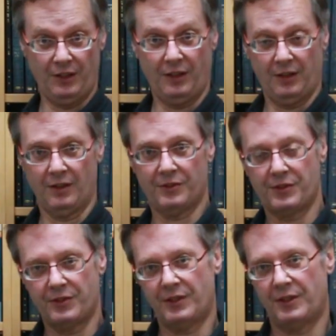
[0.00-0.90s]
and
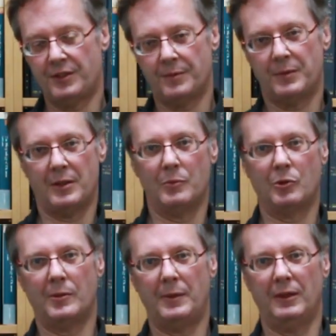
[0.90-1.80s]
also say something
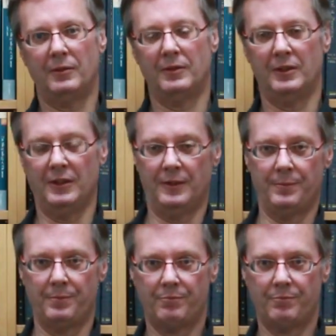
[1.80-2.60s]
more about